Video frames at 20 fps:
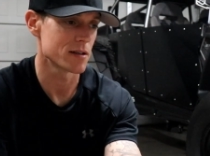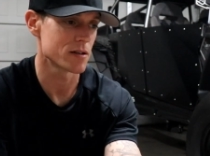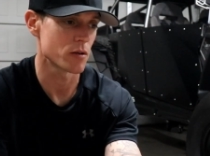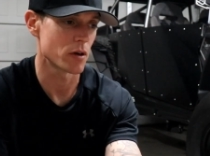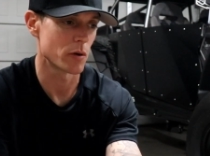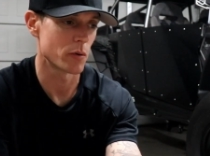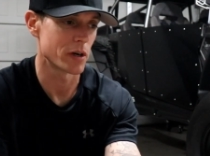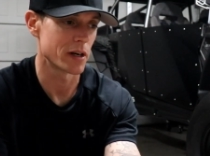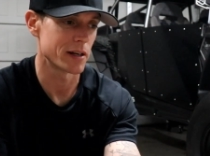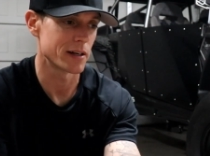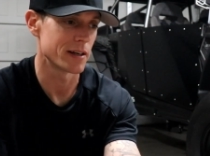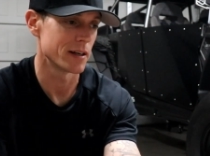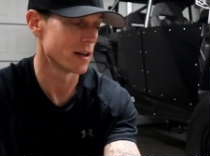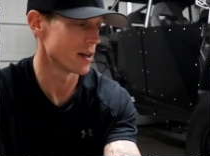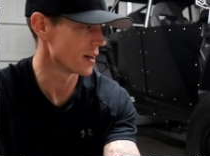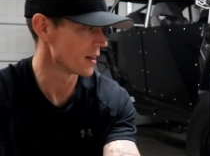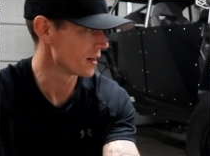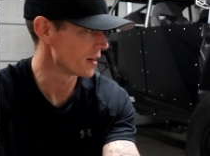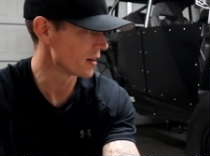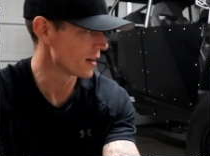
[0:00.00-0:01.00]
So I went in
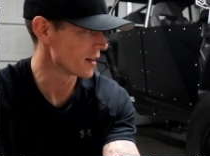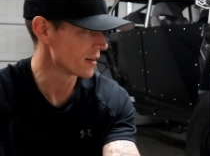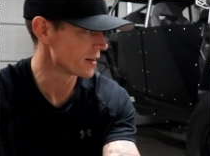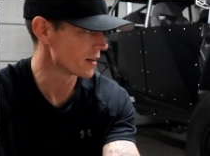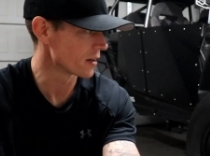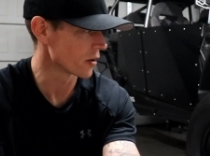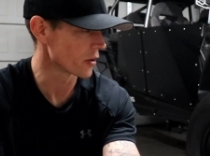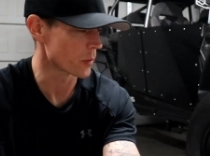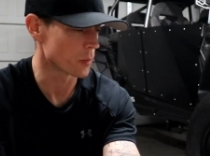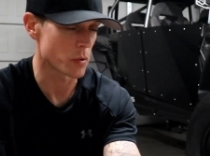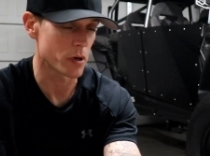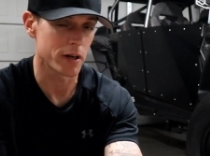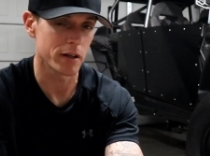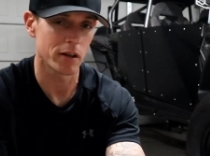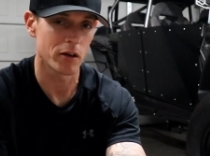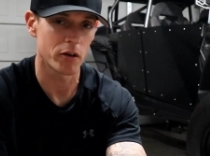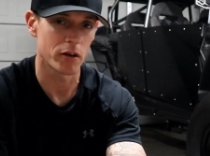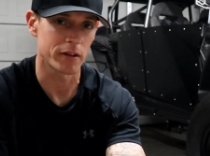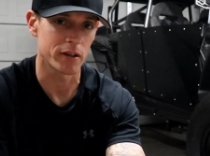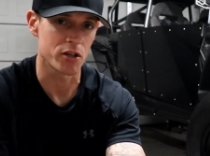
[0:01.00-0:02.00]
and did all the
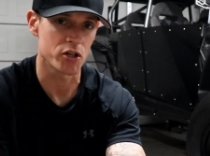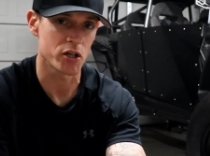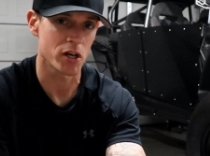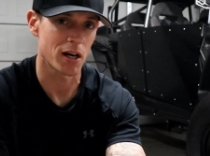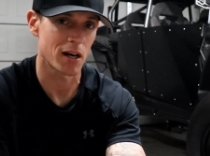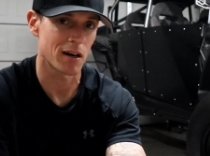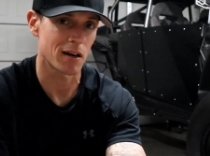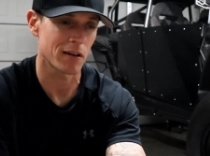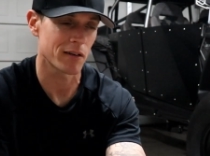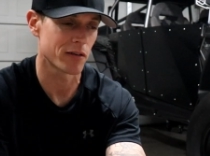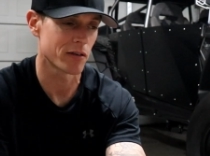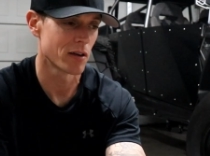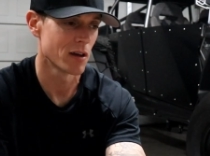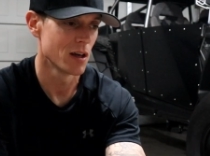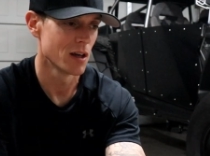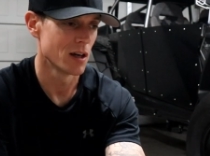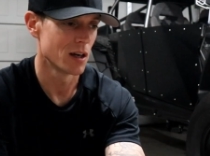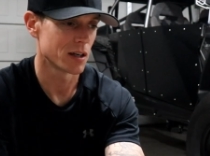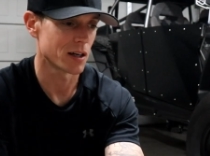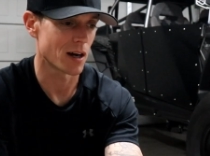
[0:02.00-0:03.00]
preload on the shocks,
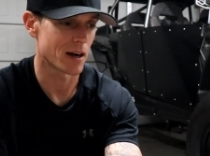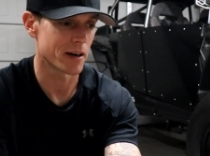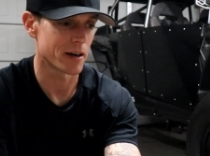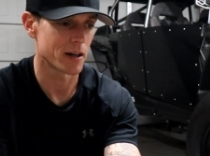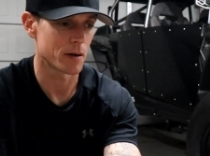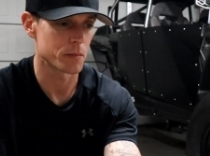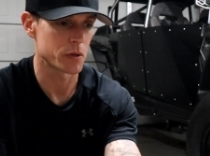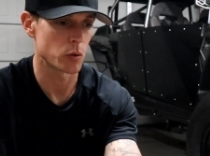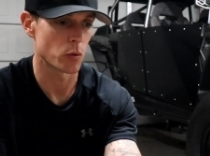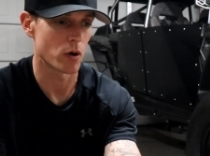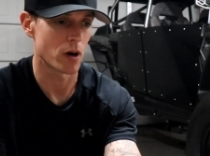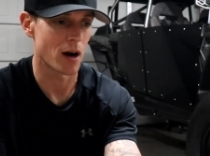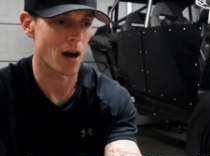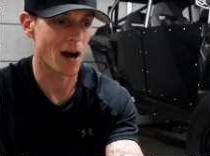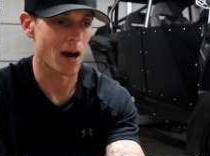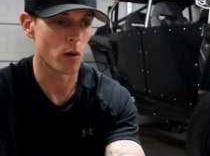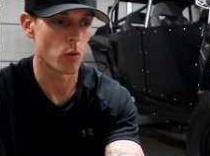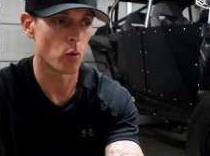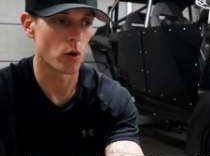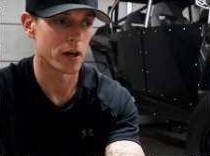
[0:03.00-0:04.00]
got it up to where
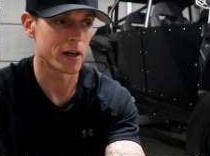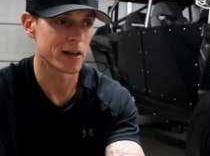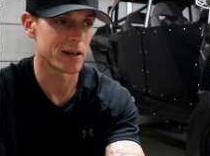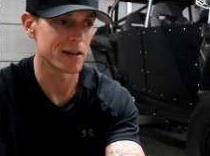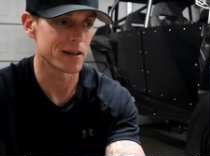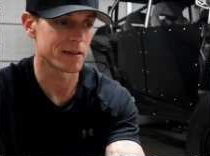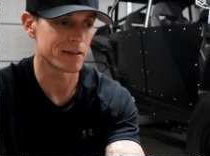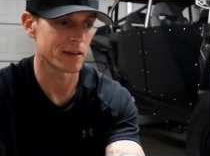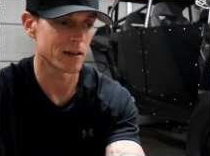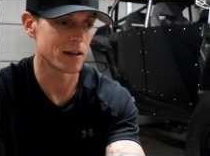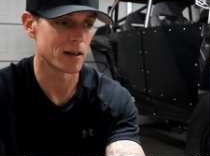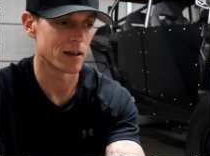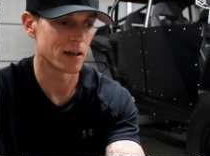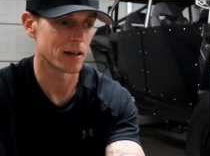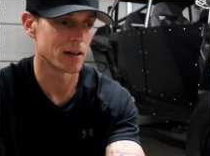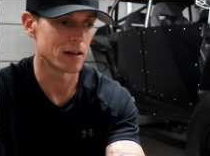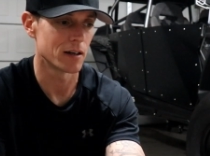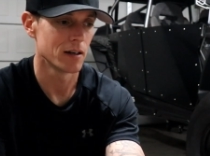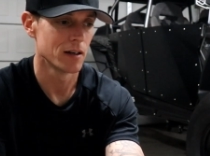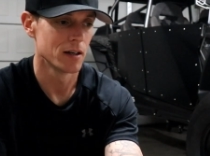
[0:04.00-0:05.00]
I wanted it.
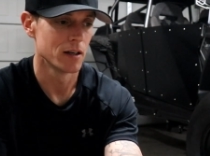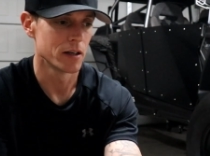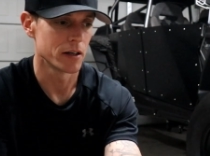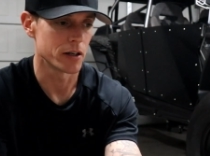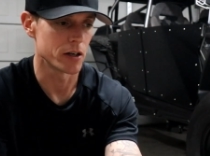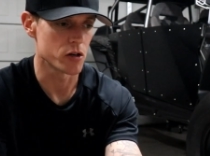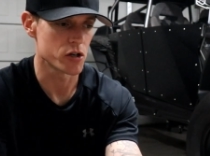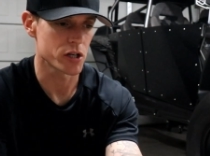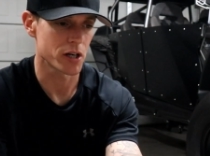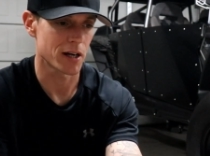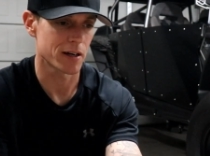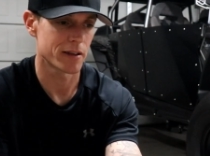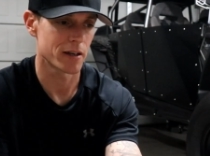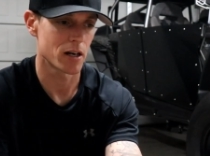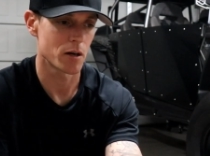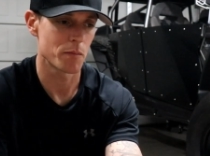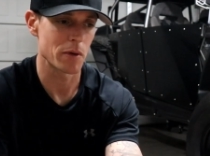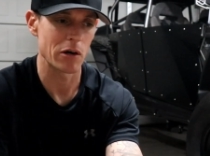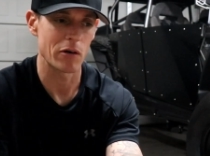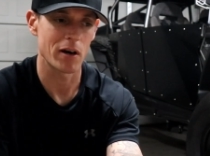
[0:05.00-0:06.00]
You know, Shock
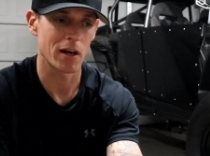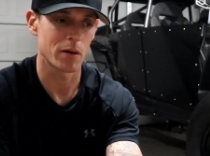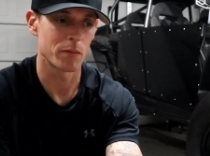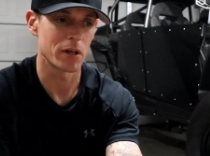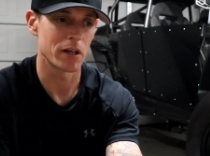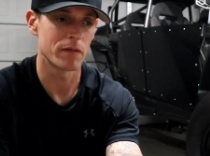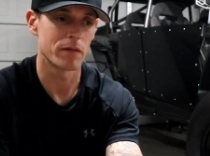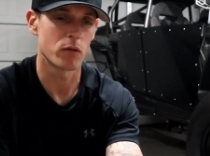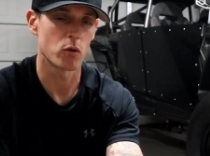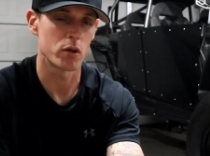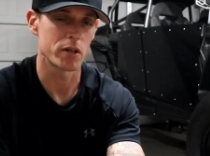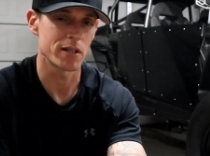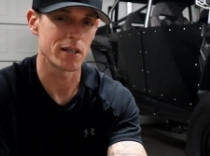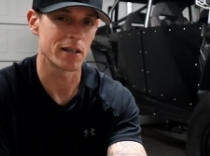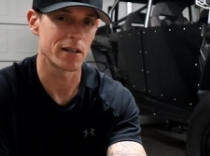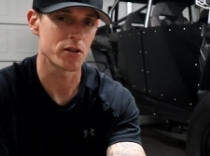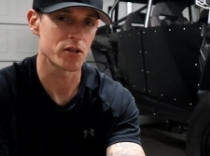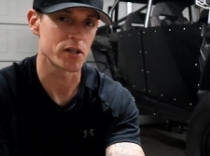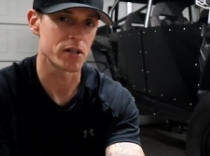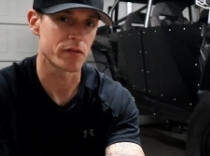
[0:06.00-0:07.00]
Therapy recommended 14
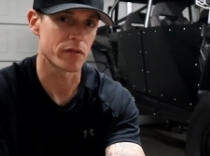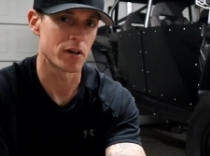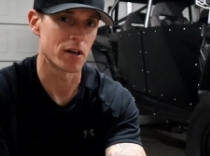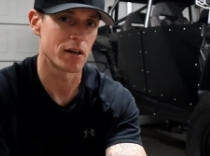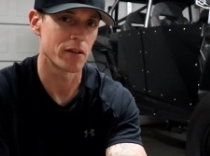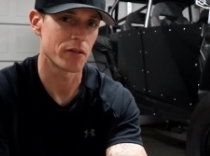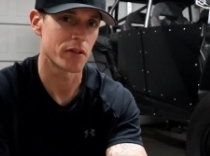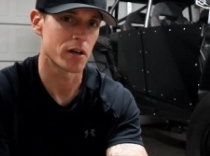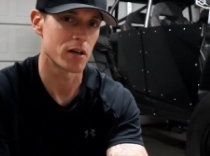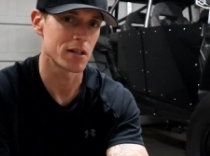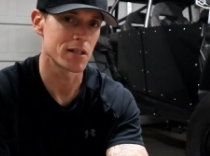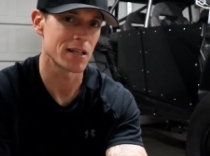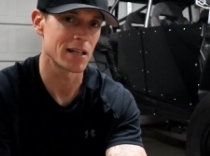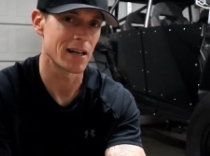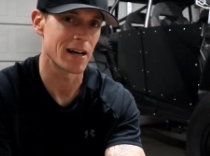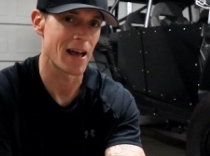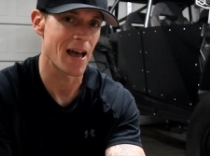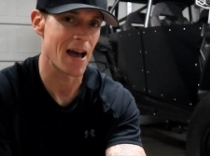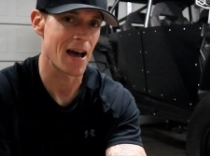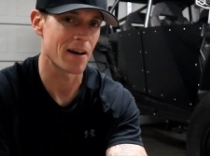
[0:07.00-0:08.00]
inches front,
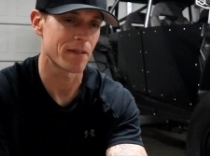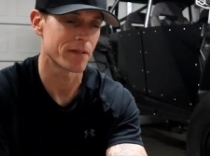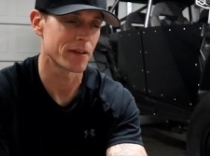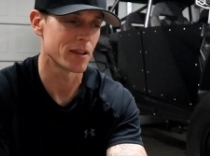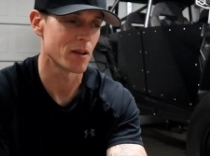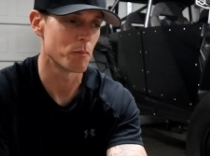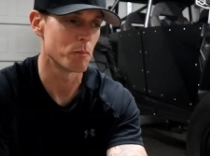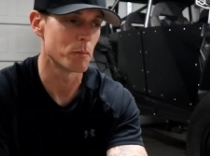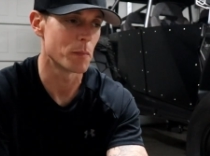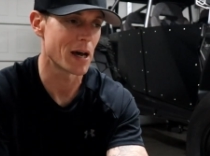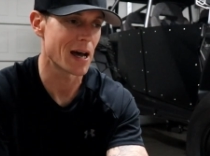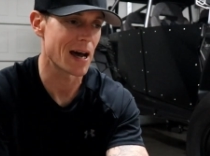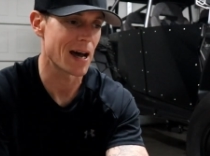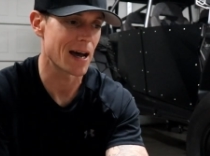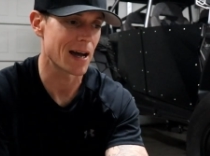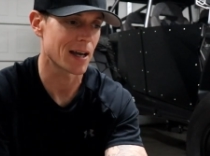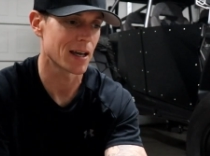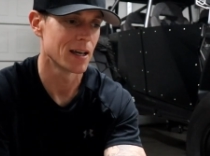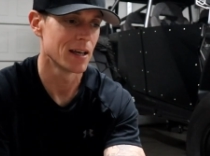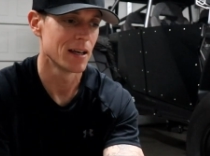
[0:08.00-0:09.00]
13.5 in the
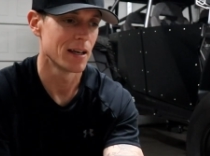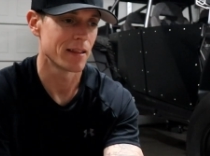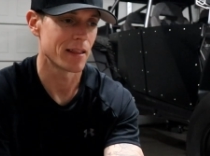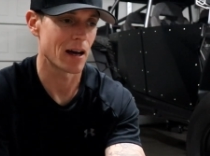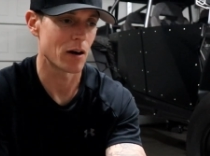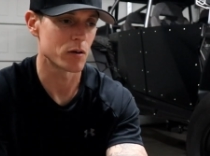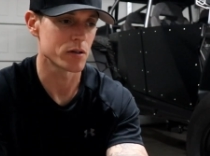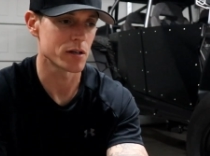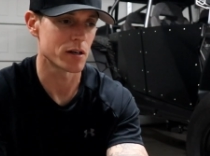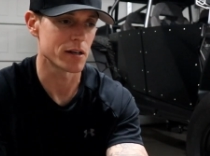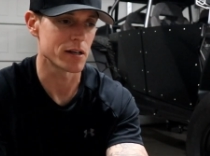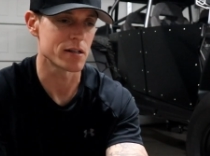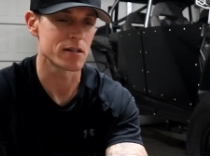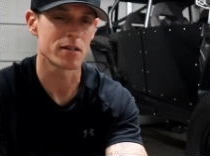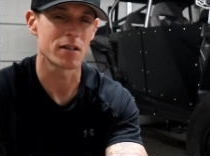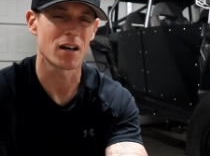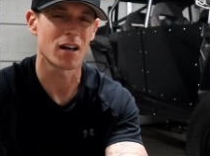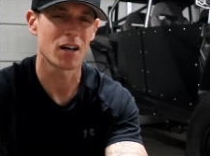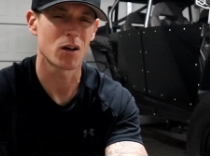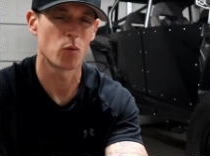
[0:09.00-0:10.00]
back. That was on a
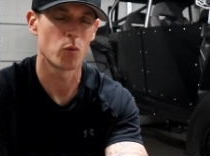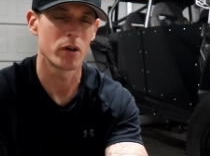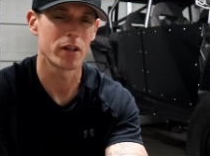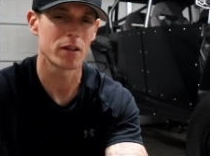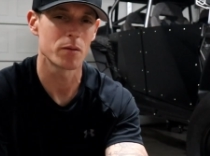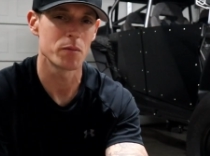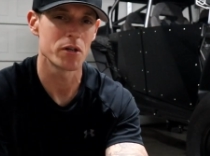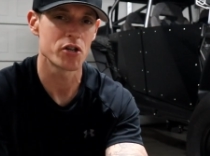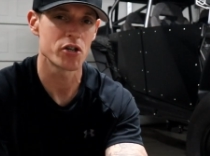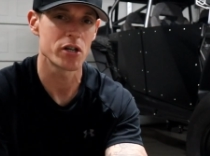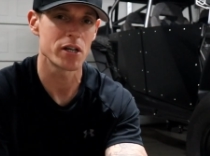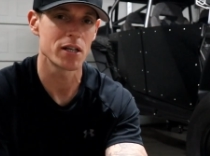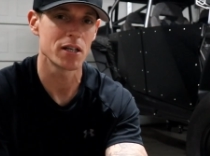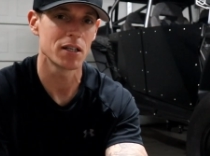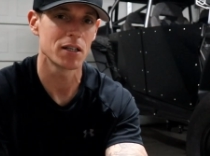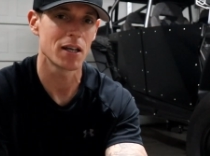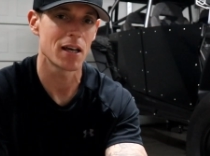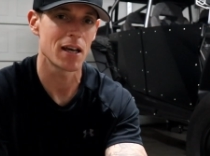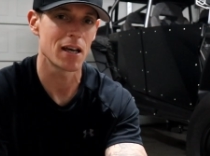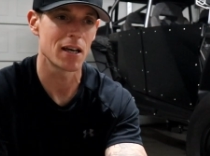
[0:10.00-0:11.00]
stock width
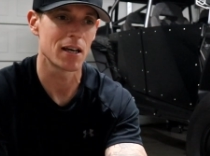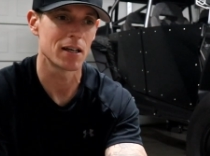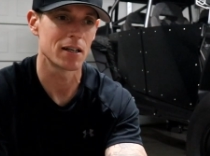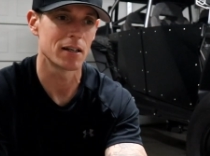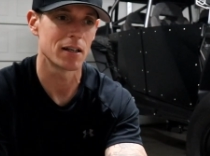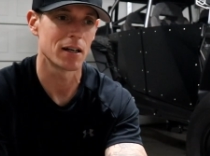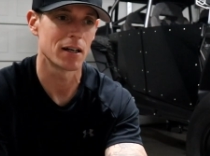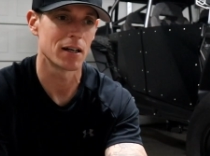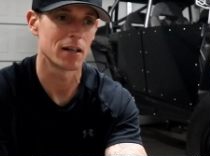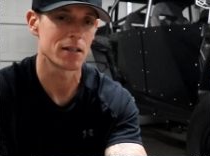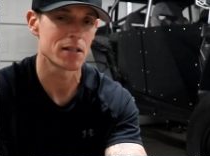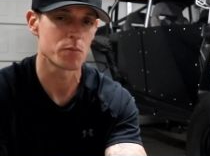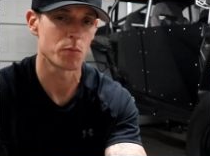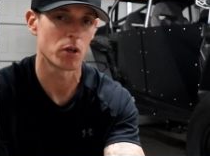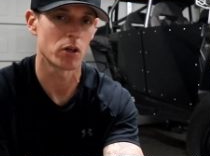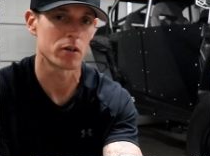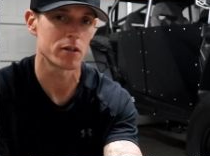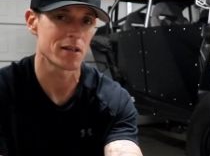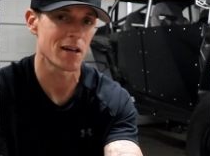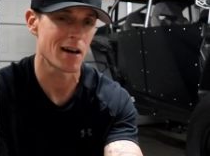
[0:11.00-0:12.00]
machine and
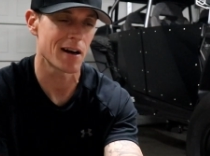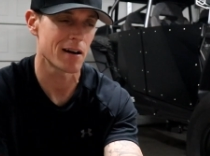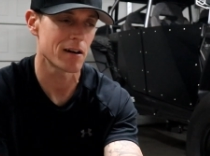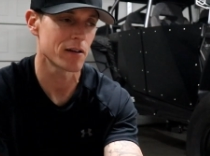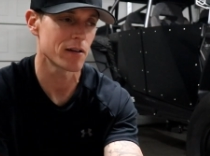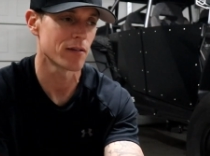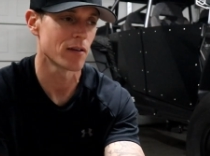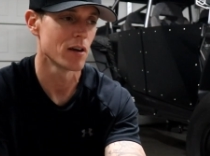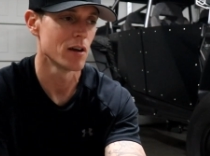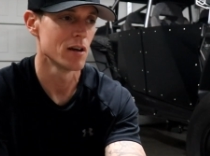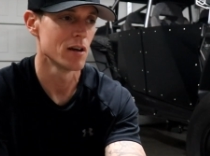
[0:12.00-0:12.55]
smaller tires.